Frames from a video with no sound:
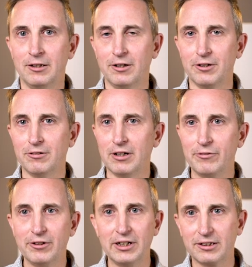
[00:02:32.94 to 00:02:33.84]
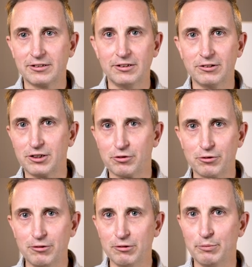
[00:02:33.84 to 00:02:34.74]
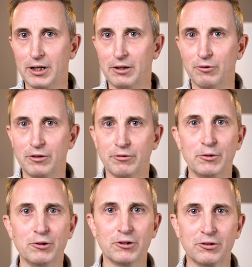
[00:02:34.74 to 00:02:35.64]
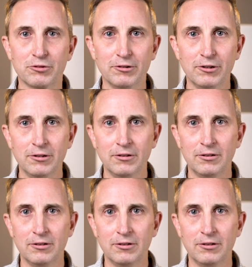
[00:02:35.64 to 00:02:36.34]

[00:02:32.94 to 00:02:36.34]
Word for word: although everything is still controlled by one remote control.